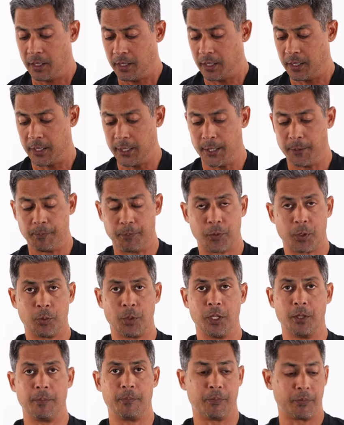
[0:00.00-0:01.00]
Um,
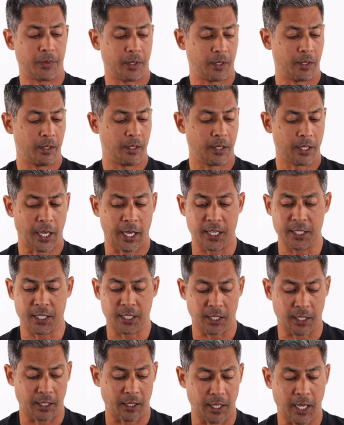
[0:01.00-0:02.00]
well, guys,
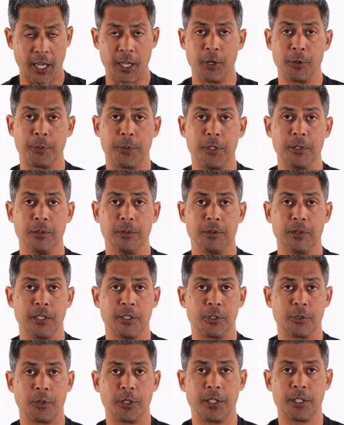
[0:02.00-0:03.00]
uh, I hope you
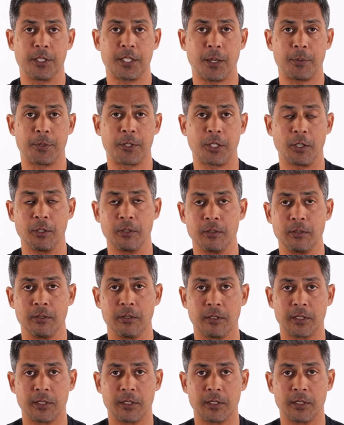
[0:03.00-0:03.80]
enjoyed this episode.